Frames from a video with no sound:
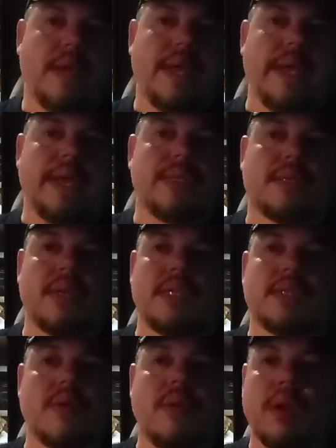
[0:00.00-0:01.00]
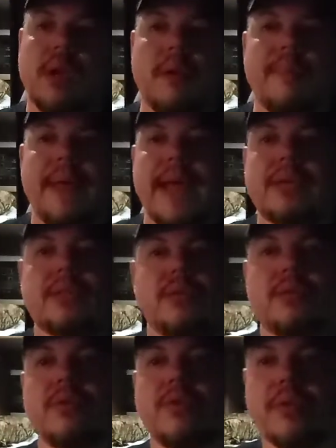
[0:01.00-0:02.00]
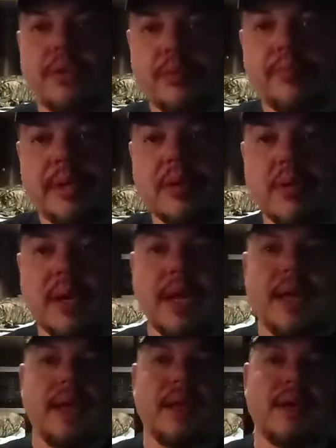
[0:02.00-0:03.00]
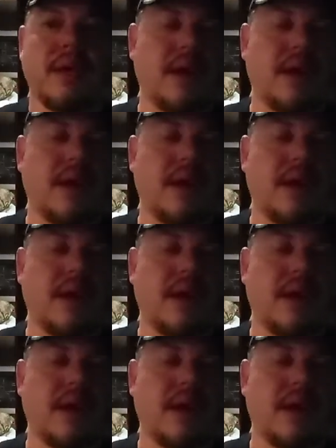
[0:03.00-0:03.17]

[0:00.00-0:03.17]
it's going to come natural to you. You'll be okay, all